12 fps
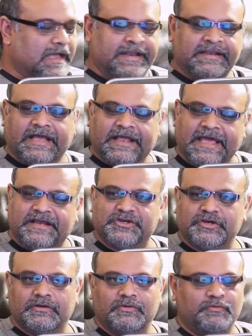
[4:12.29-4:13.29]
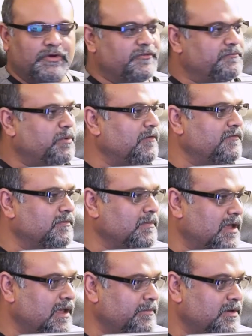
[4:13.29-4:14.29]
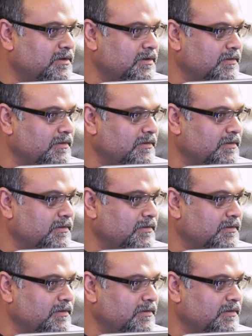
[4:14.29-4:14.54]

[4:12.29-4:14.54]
and connection with Prophet Muhammad